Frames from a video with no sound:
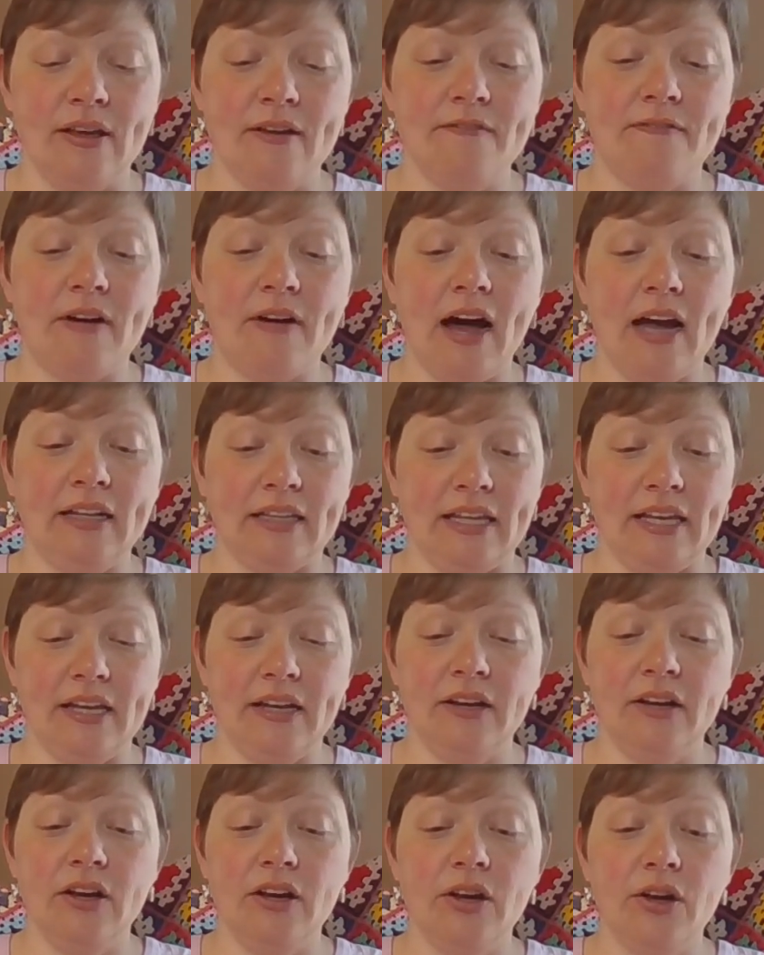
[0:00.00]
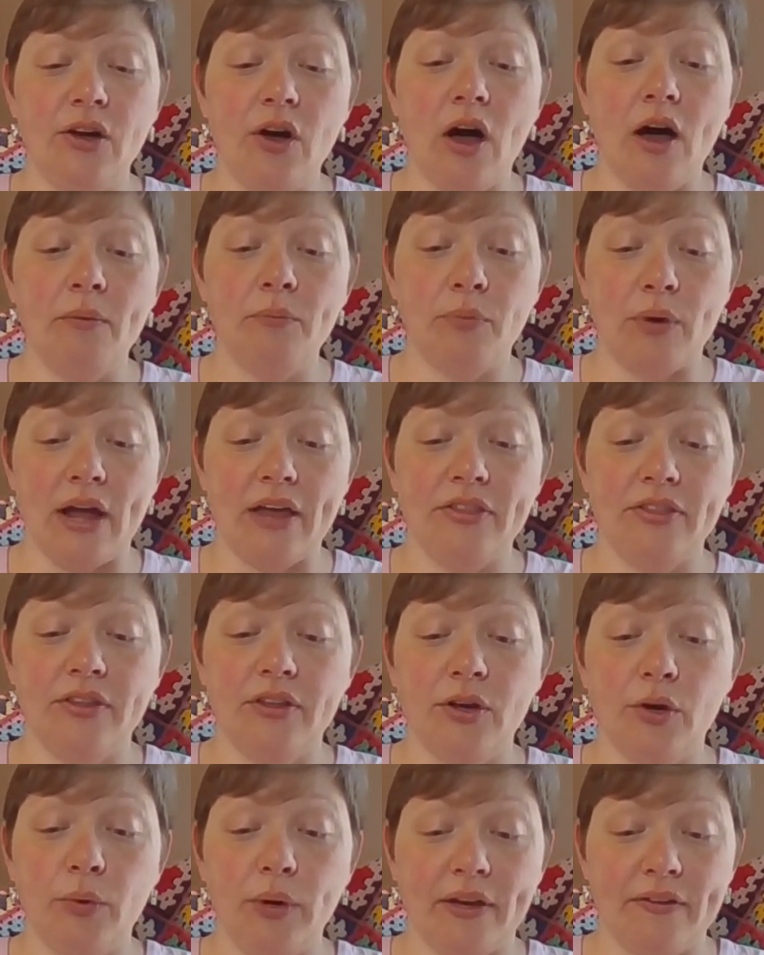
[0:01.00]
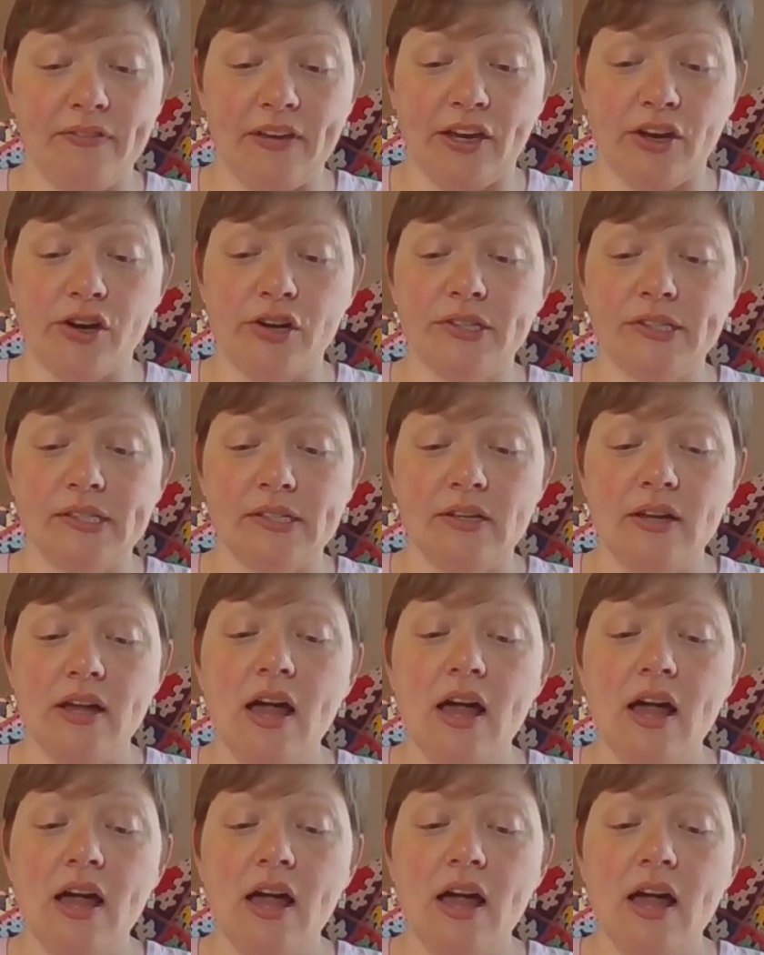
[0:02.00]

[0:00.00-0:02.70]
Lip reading: Finally, calm breath, quick fingers.